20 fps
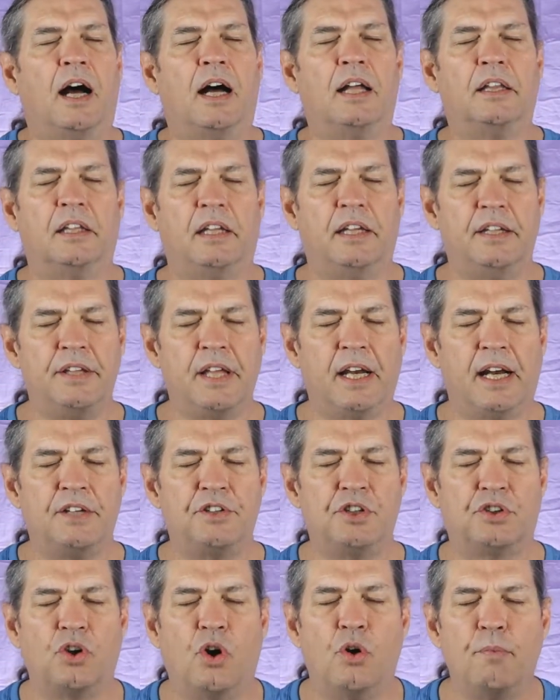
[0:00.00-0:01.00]
And then I
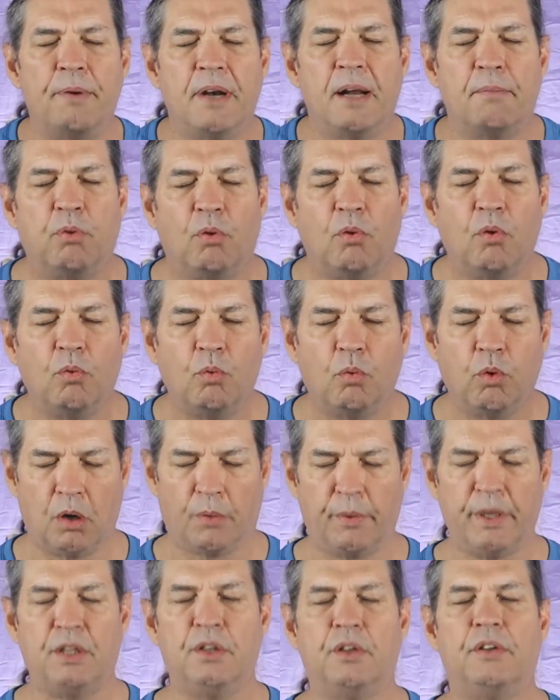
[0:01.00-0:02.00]
just open up, what
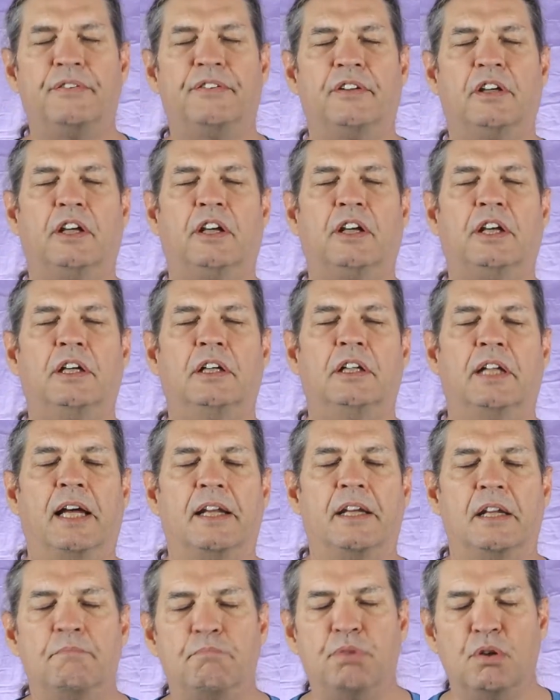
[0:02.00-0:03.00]
do I do to heal
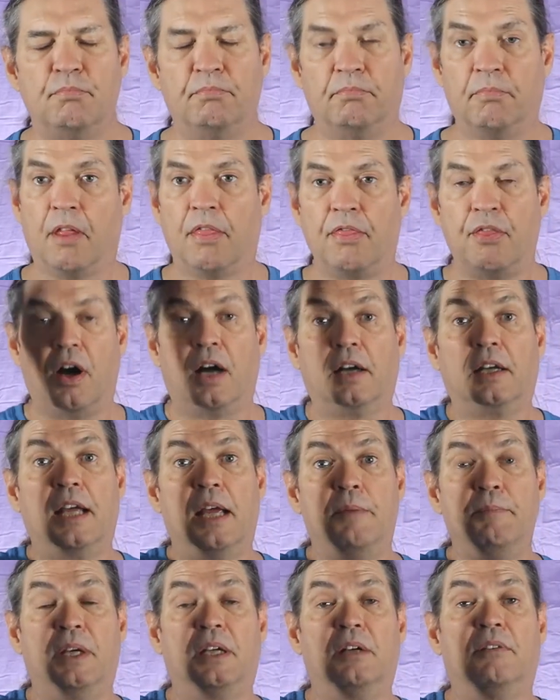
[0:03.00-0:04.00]
that? And boom, thought
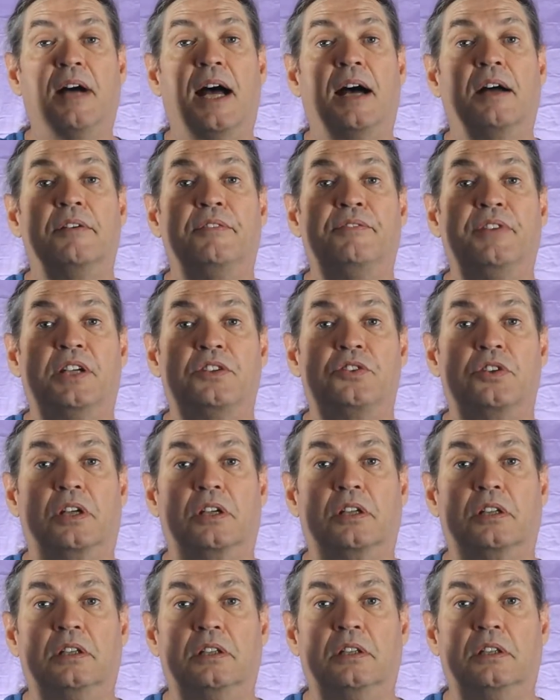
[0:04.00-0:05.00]
came in of how to fix
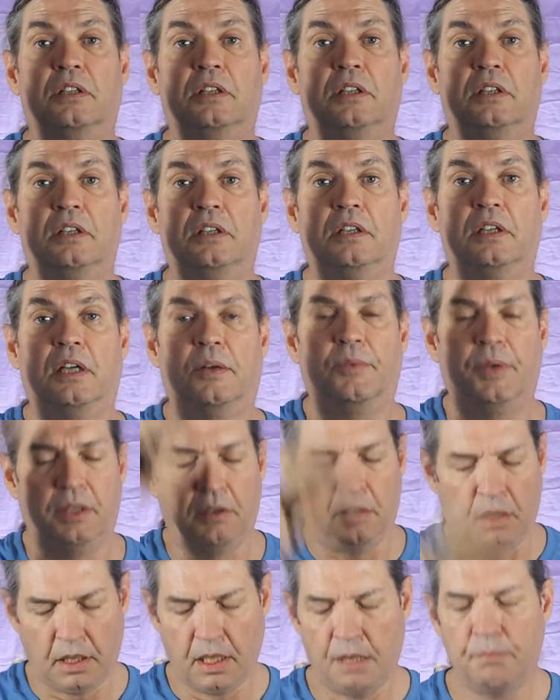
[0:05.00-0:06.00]
it. And I
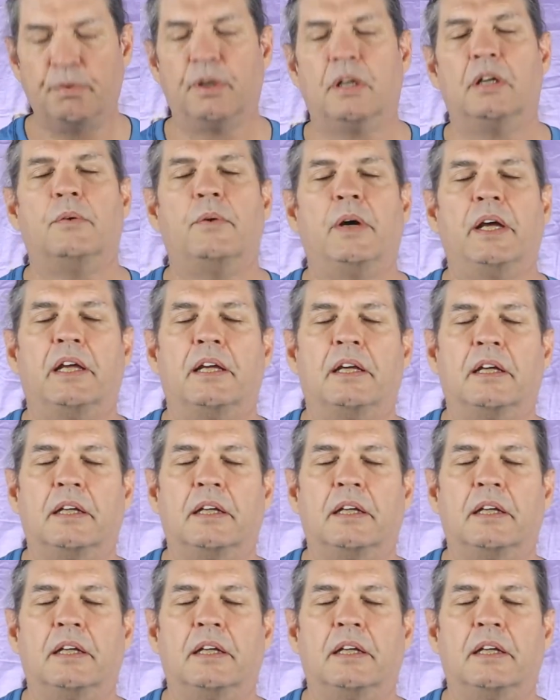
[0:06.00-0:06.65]
went, okay, put it away.